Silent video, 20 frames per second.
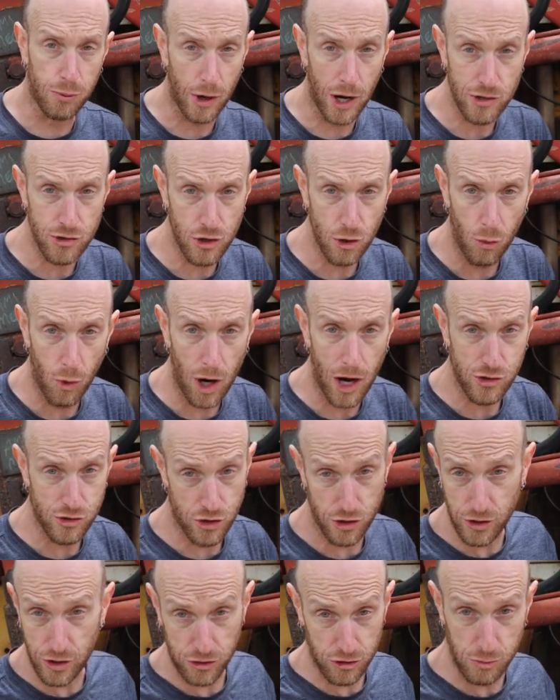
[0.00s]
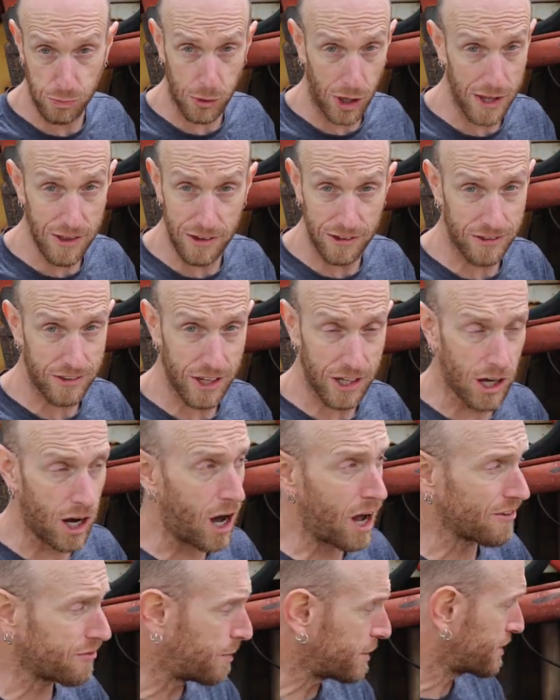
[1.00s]
pressure washer to spray this thing
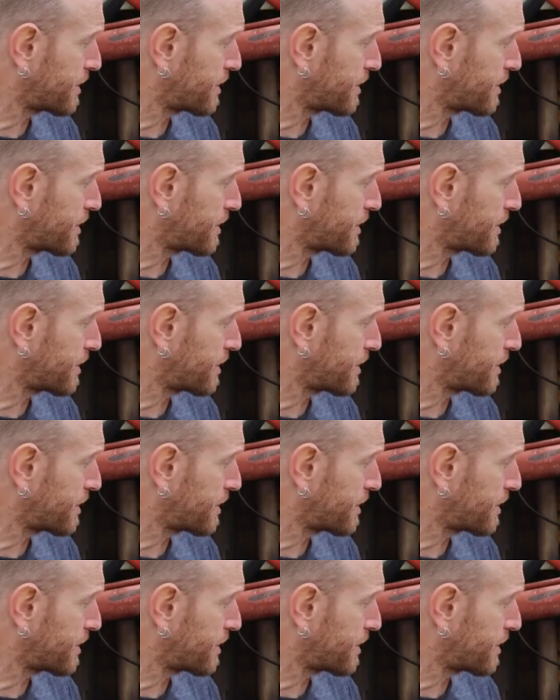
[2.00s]
off,